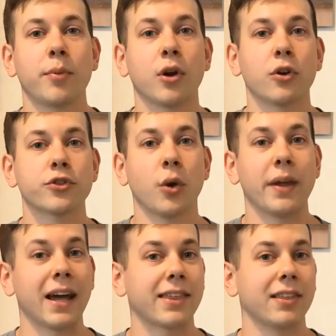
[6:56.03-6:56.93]
but
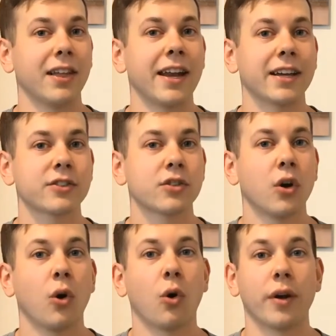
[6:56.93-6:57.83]
also in athletics
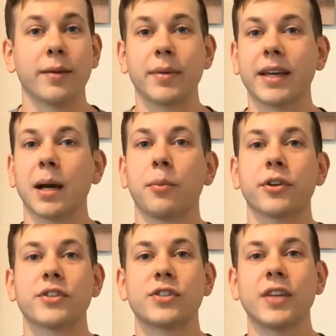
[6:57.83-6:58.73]
or in being
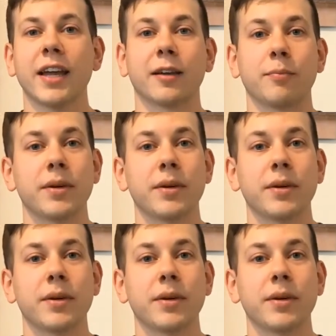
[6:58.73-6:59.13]
able to sing,